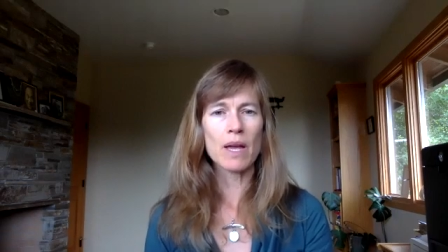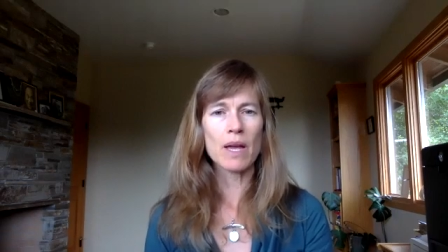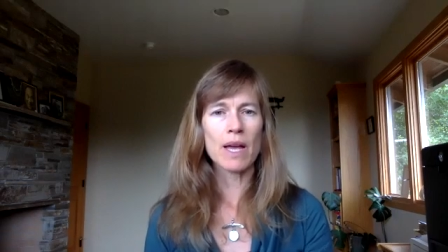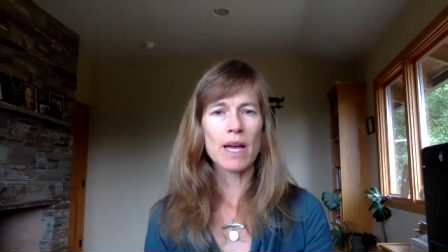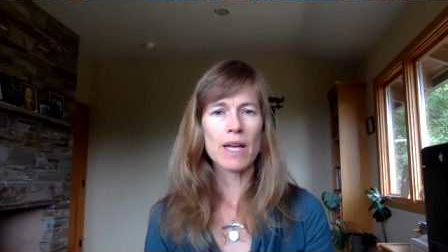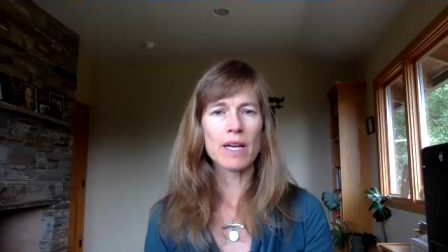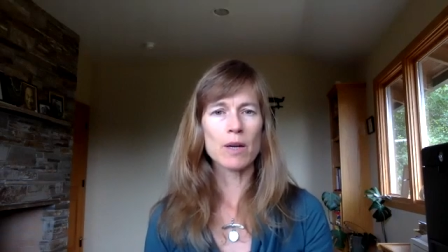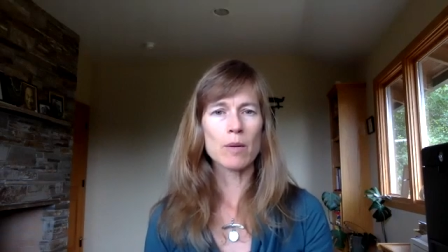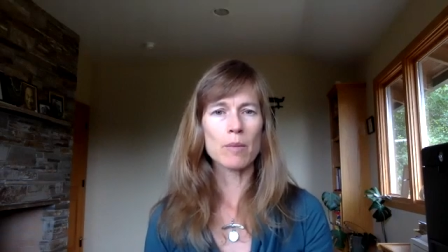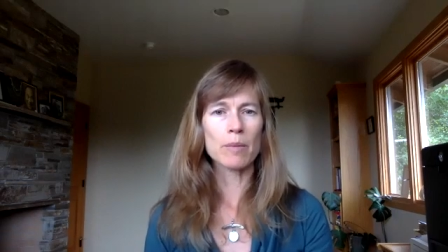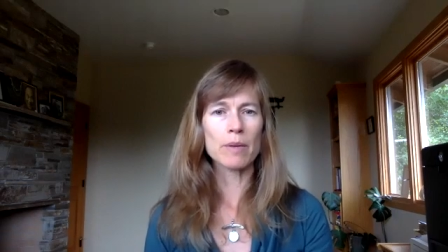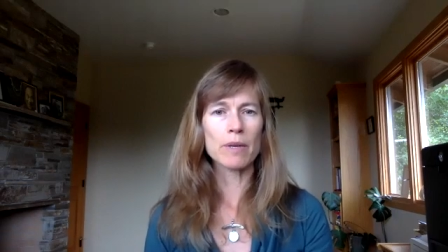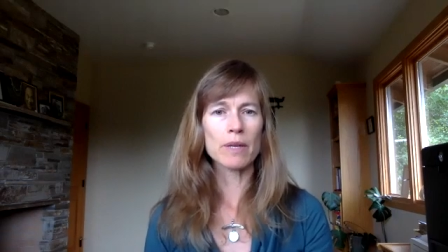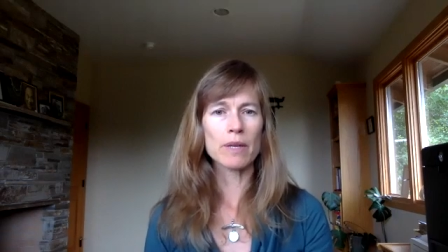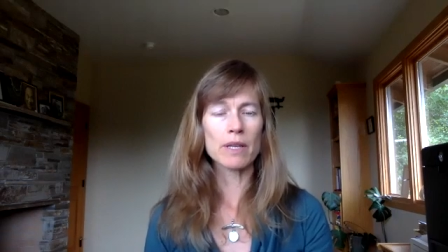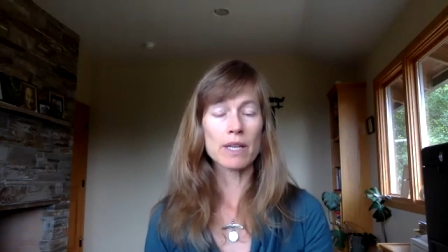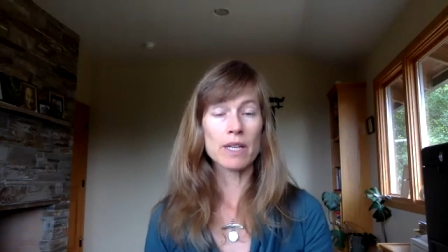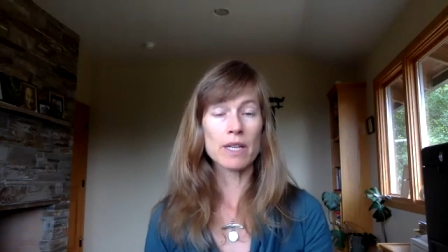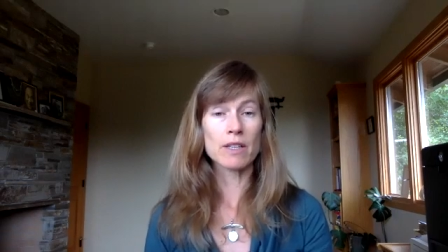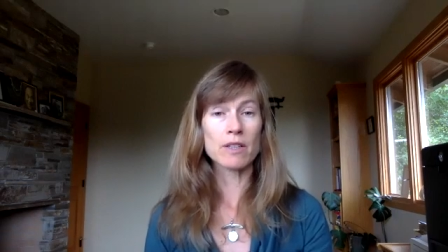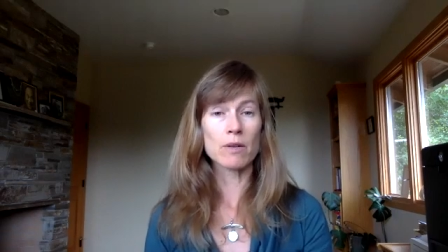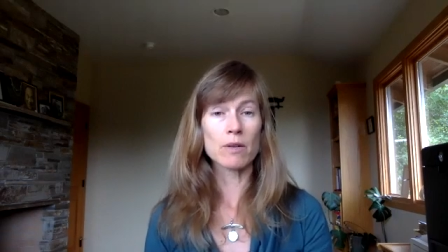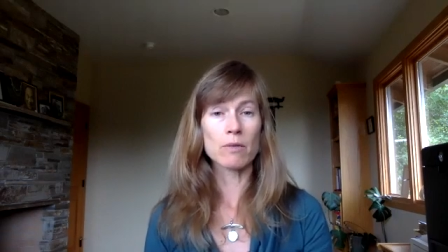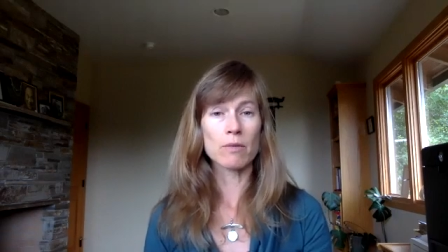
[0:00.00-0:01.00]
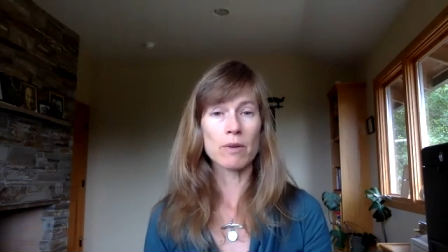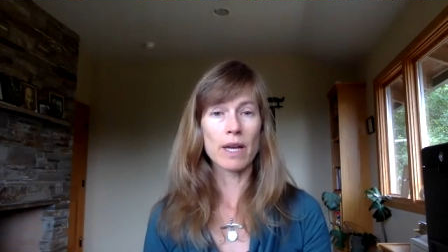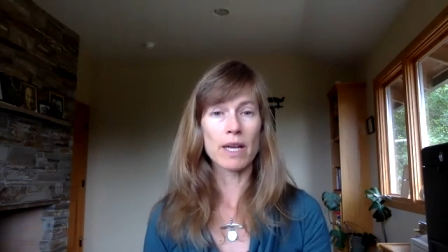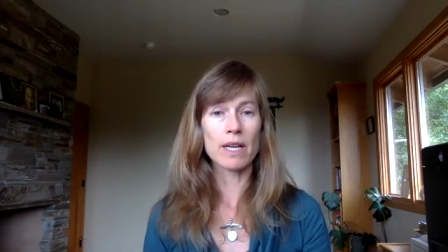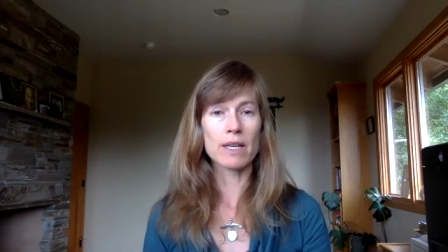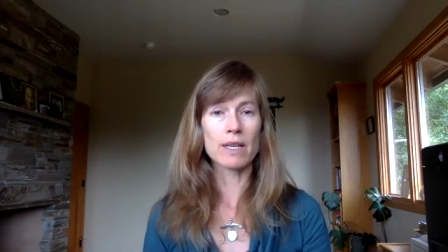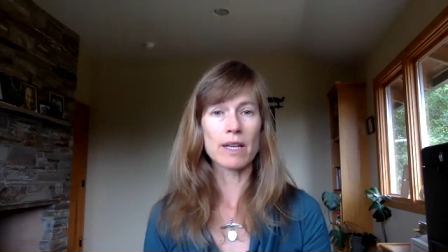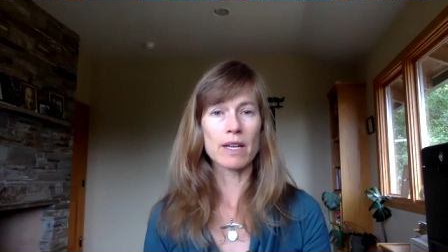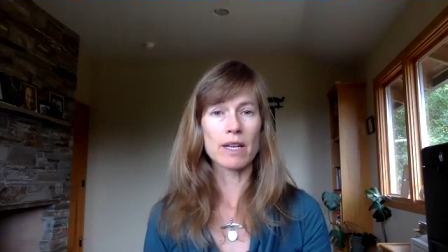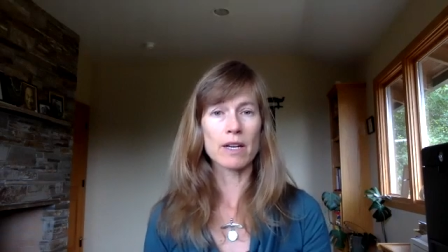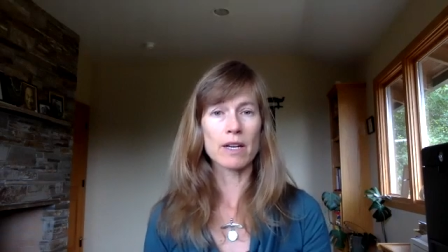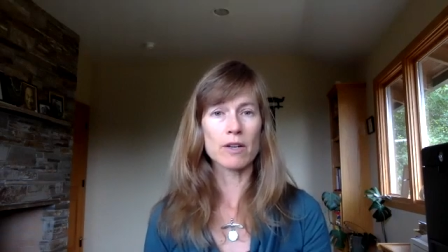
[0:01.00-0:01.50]
and our ability to
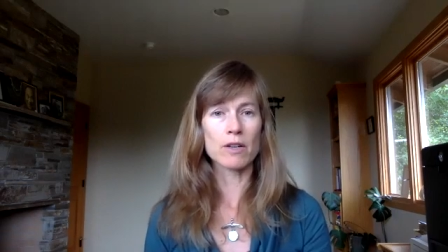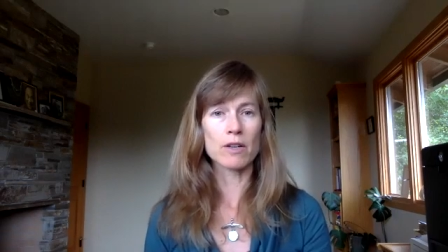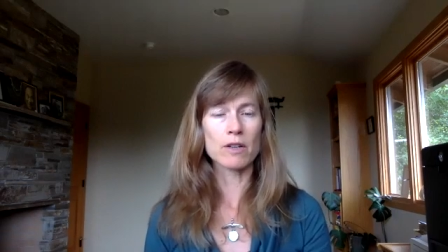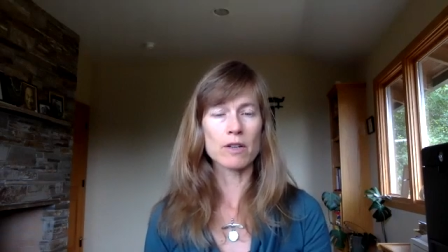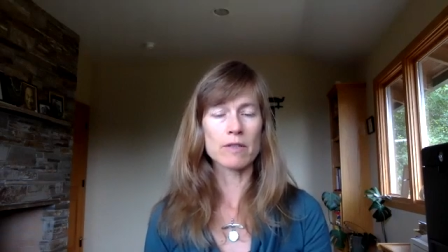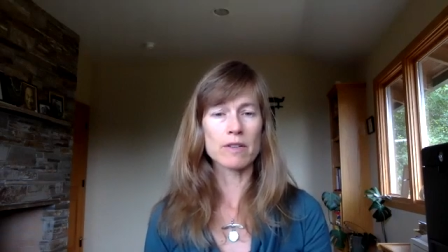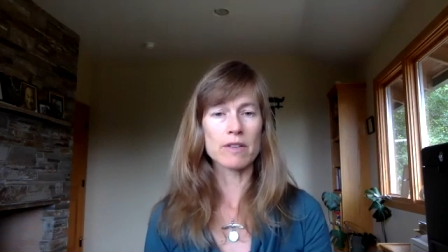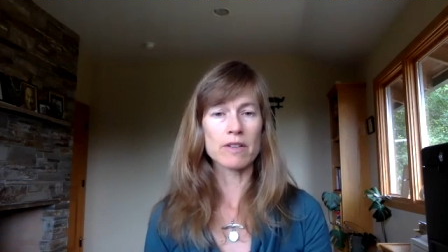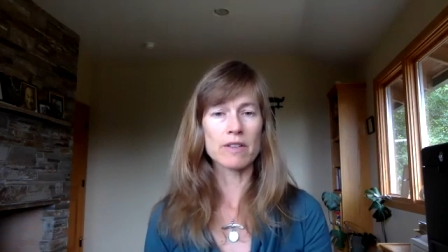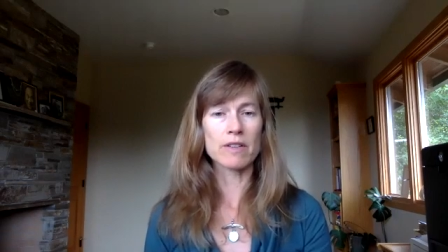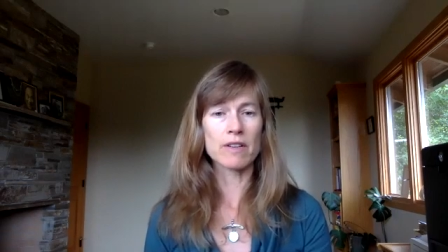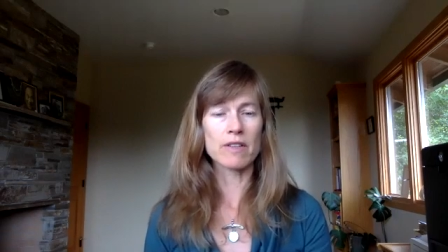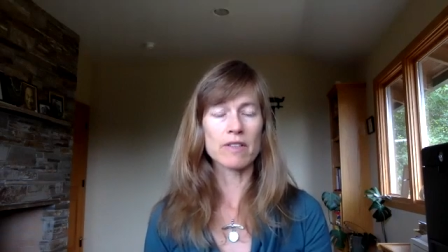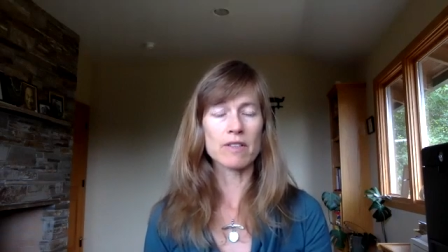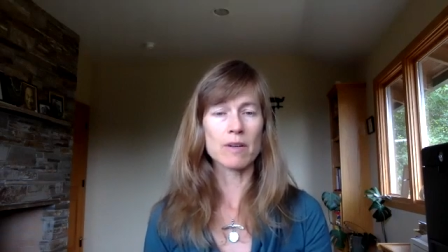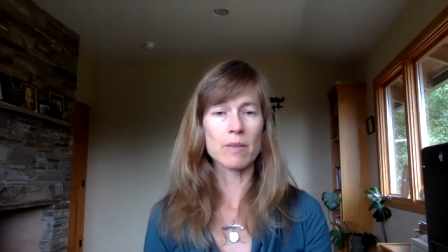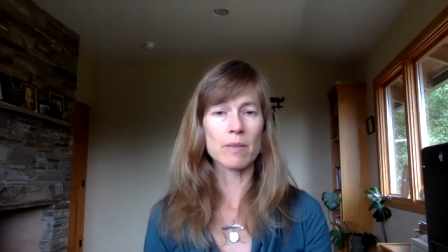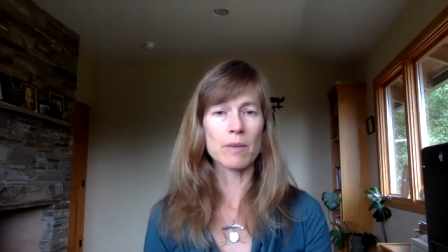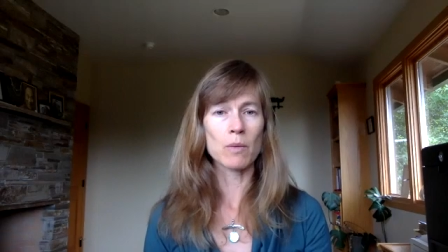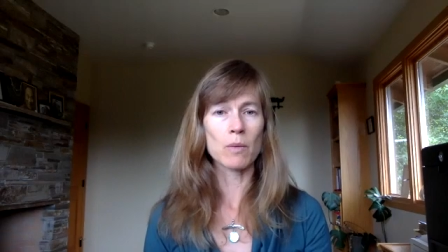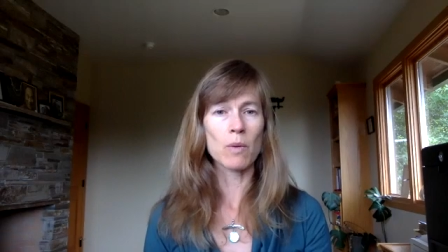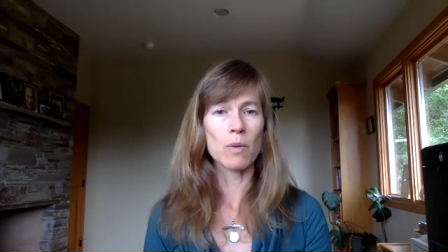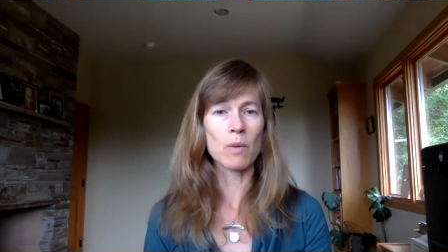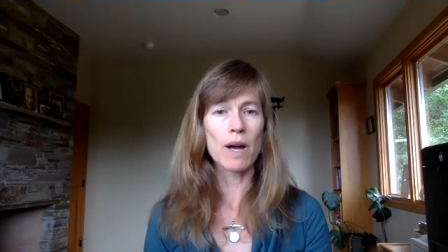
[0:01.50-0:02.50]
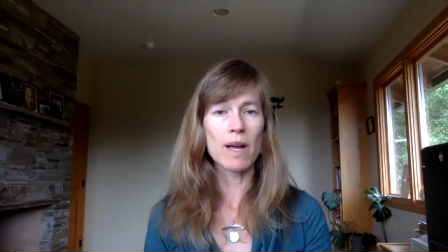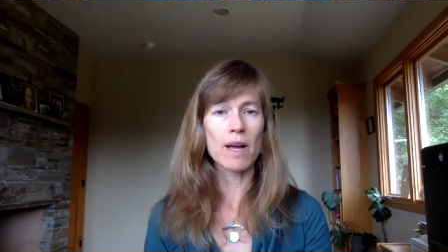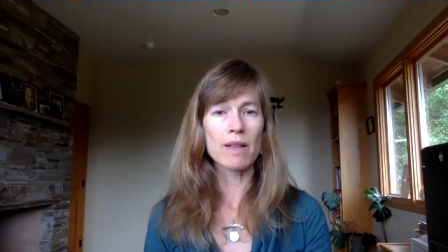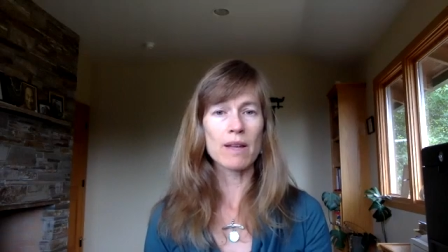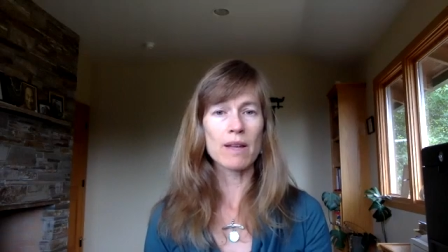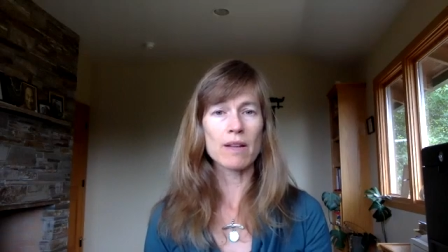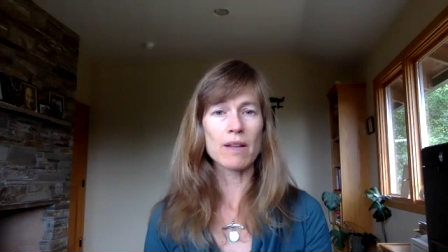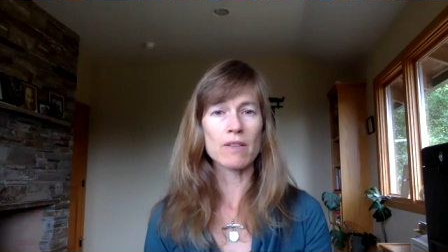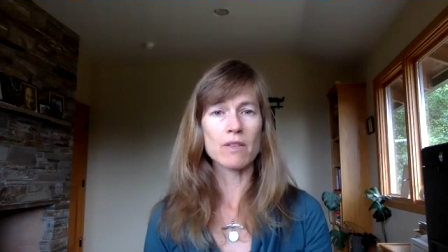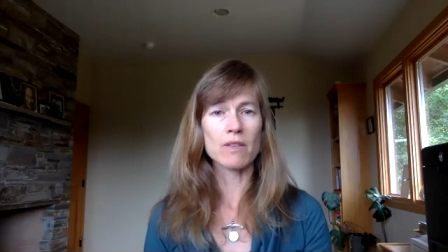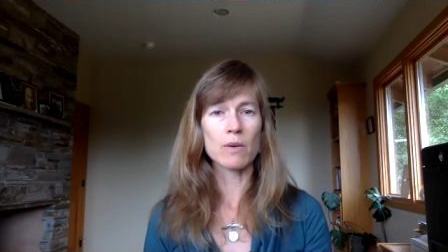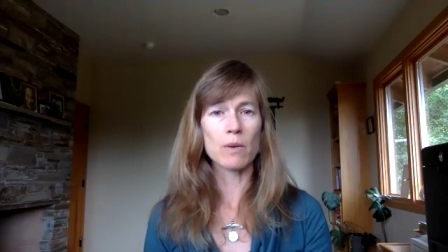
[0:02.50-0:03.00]
regulate our nervous system and why
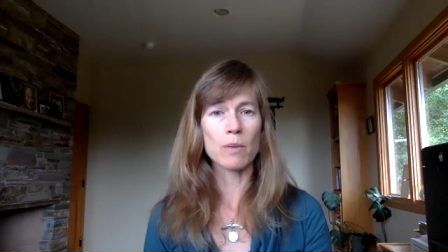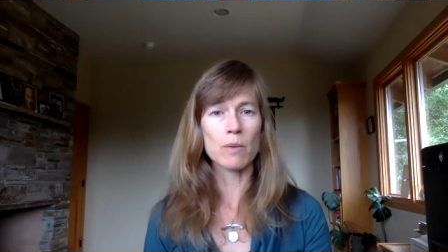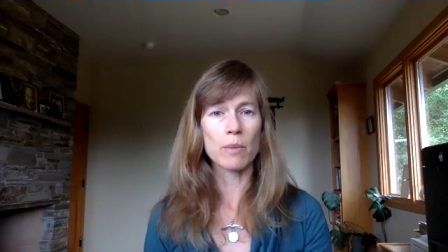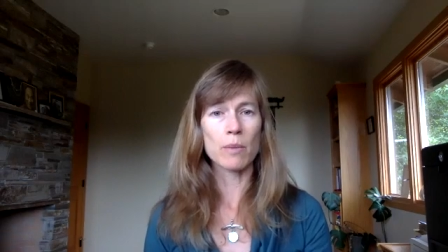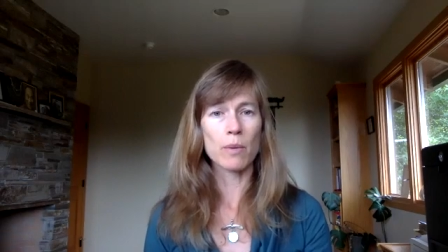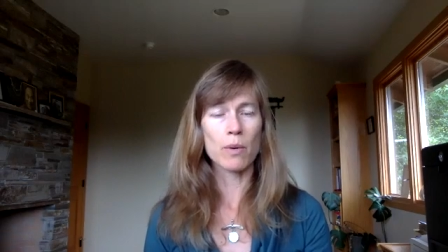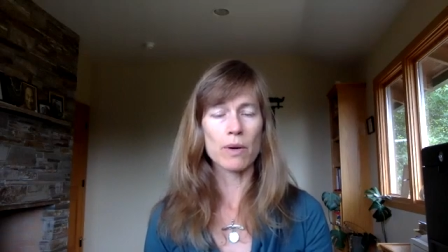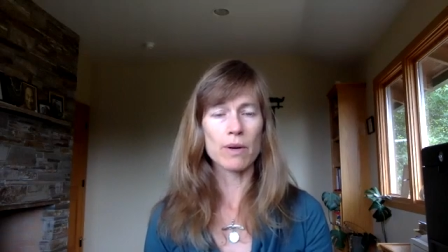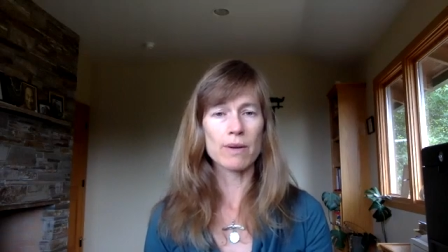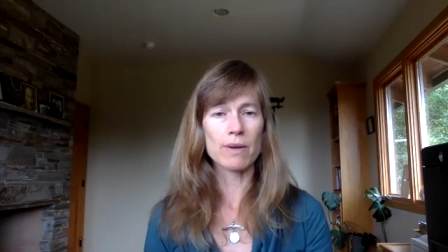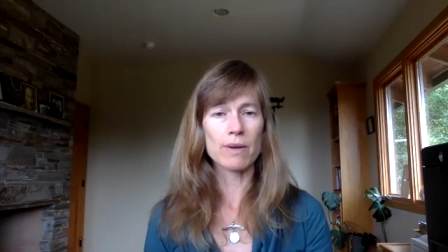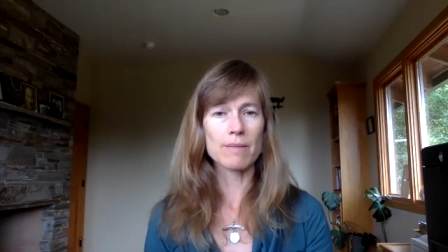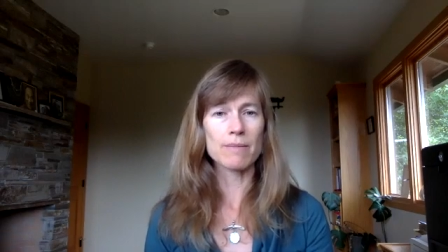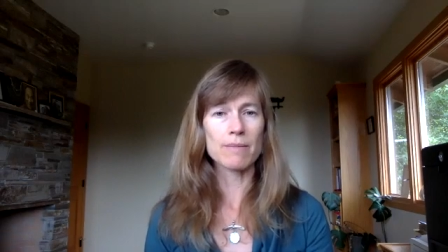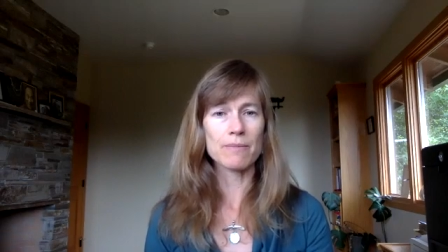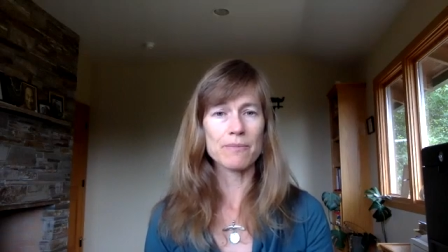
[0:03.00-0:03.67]
that's so important.